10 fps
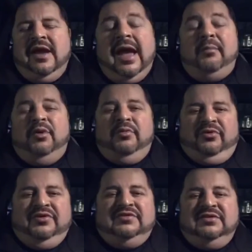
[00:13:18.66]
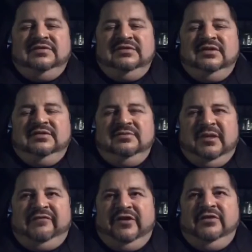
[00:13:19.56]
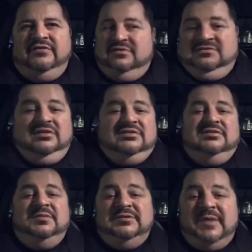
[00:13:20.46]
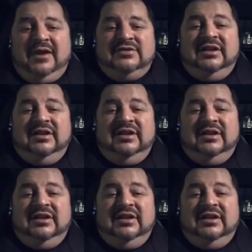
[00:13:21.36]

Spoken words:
admirable this is, that my friend who doesn't speak Spanish,